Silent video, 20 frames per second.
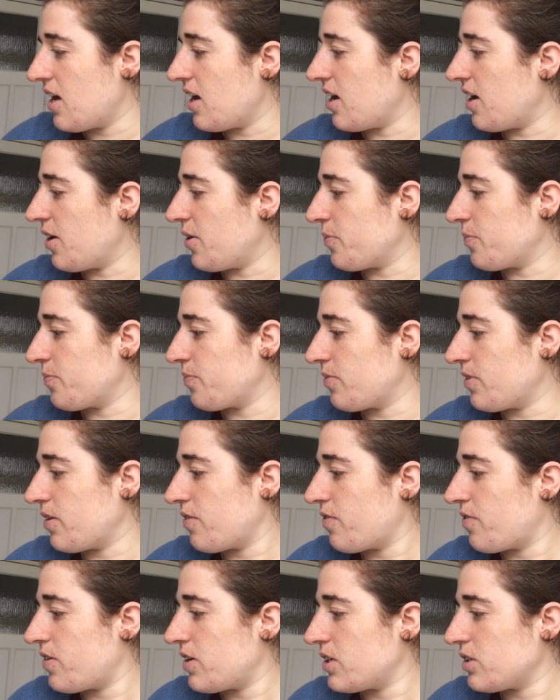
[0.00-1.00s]
The
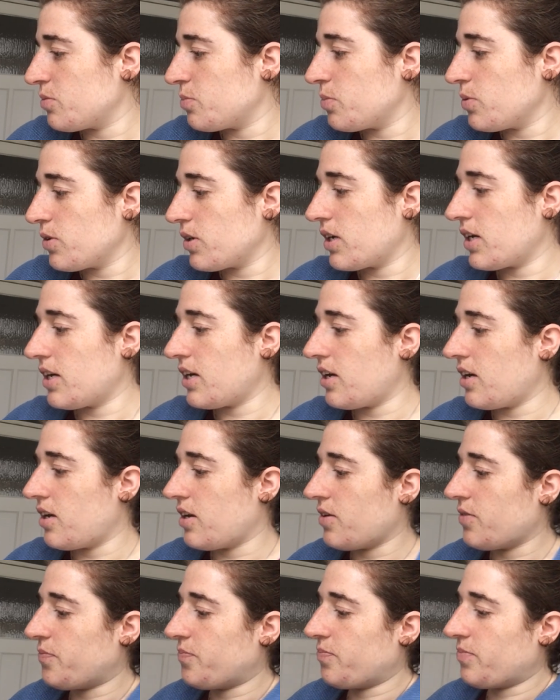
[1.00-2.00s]
first book I
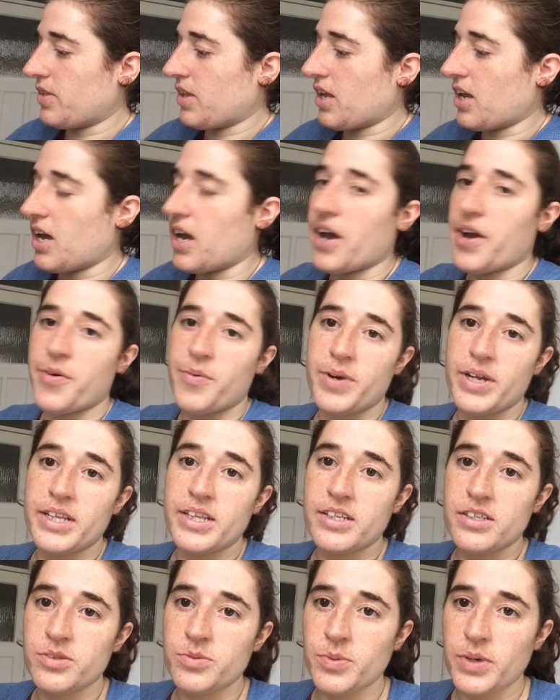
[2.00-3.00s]
read
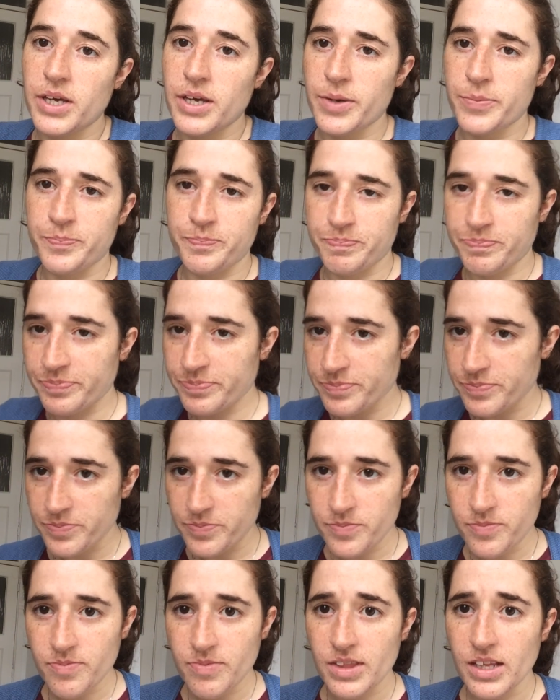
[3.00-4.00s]
this week,
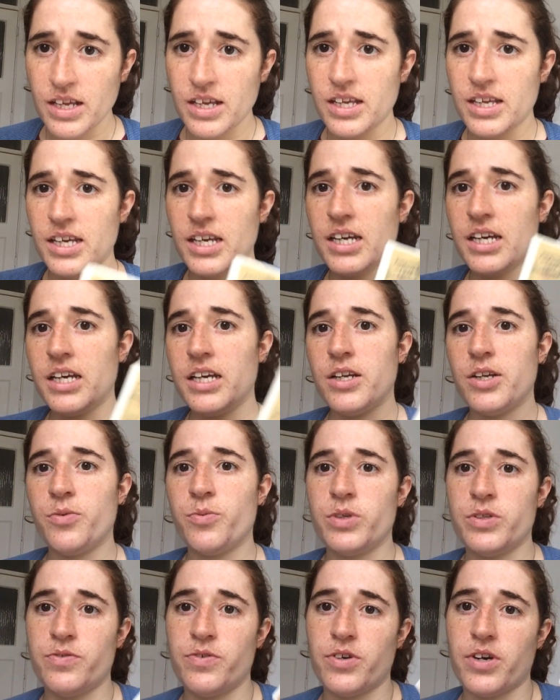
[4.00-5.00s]
it
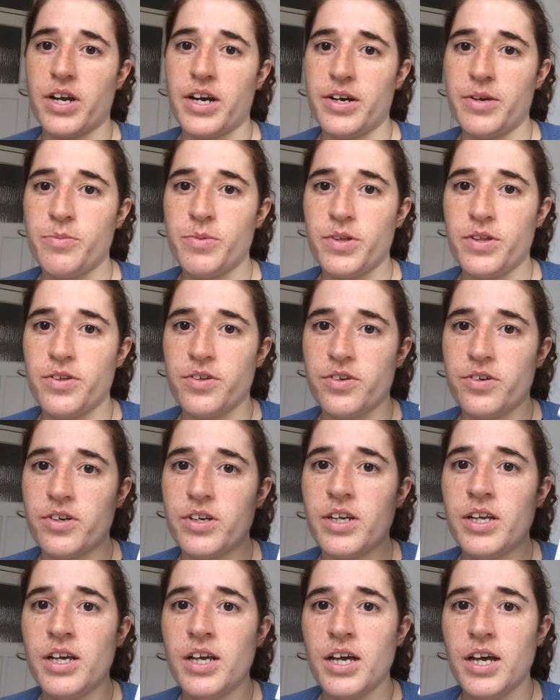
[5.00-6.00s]
was for
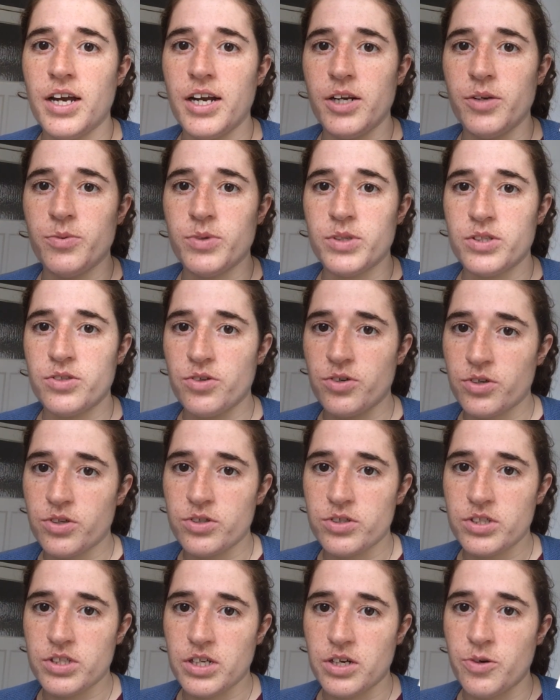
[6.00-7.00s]
Caribathon, and it was
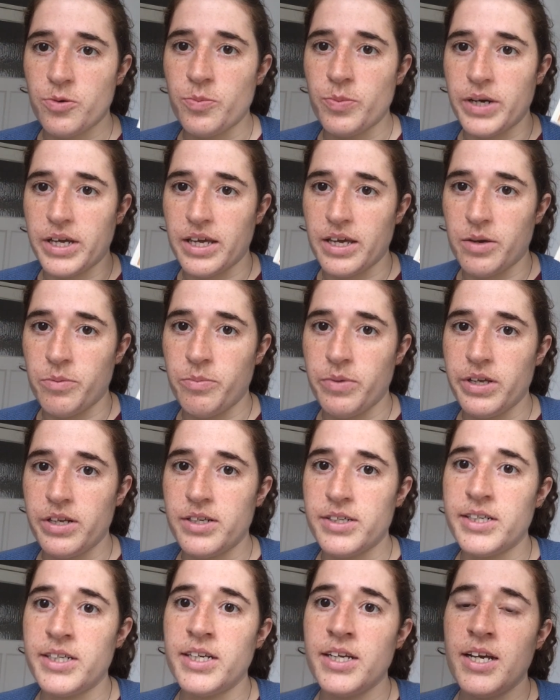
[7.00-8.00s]
Augustown by Kei
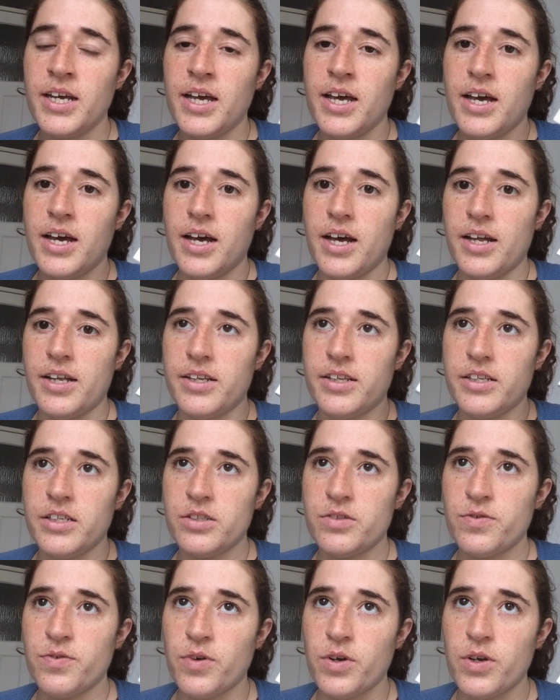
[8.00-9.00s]
Miller, and
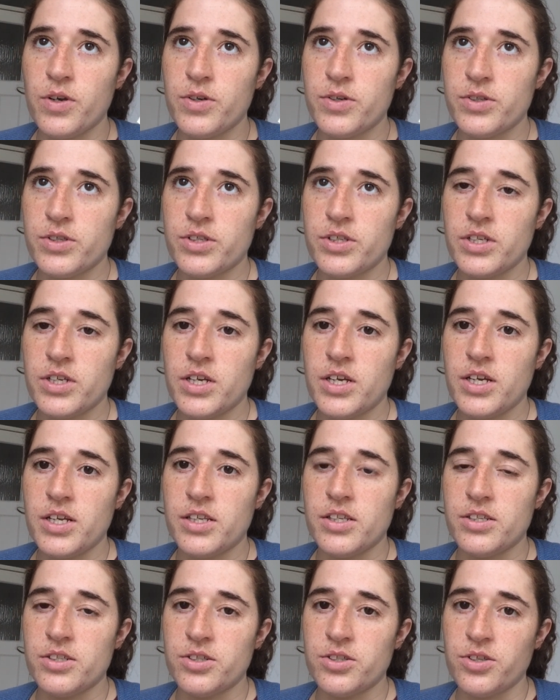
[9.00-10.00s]
this follows
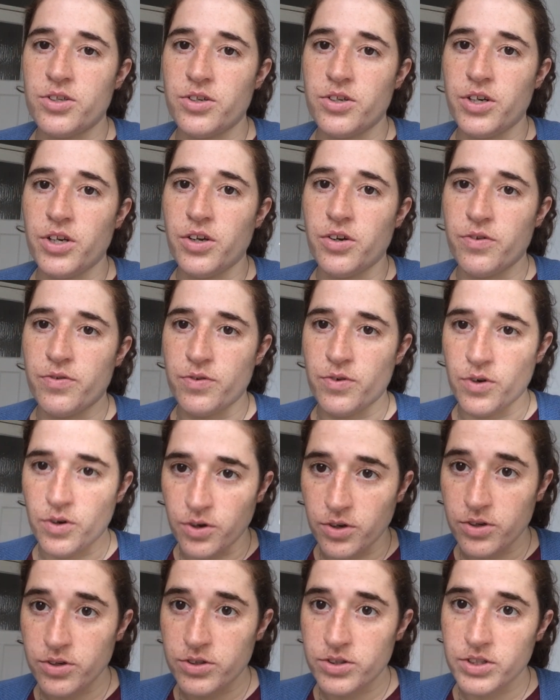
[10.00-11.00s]
the story of
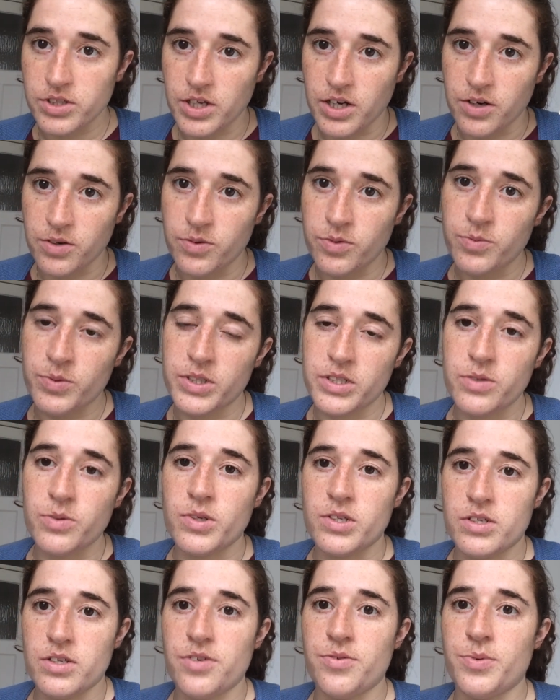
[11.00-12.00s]
Augustown, which
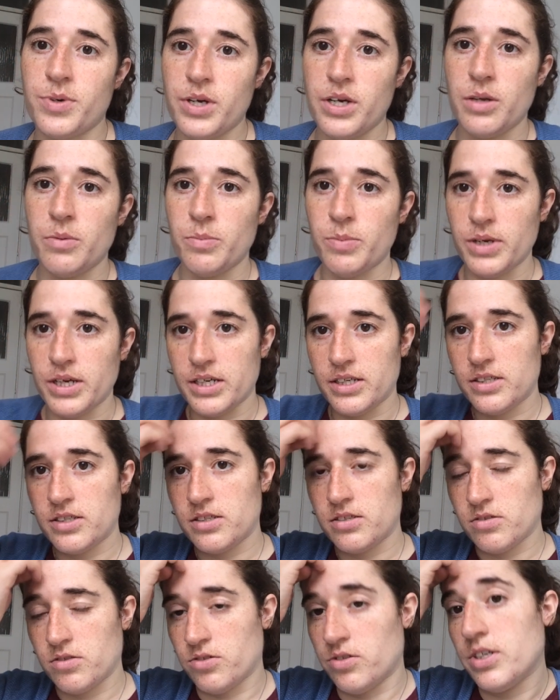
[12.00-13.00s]
was a real
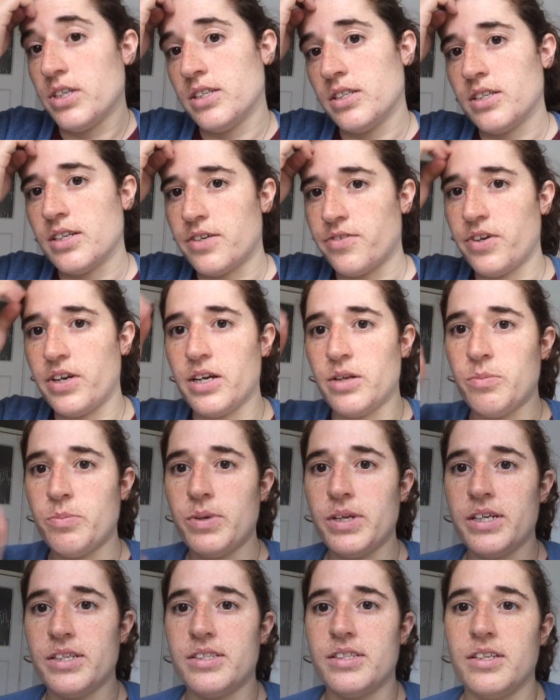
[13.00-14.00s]
place, or is a real
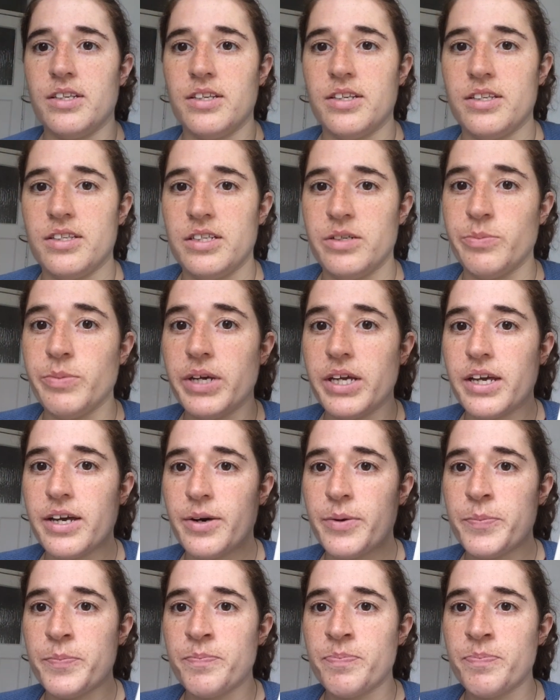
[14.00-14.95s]
place in Jamaica.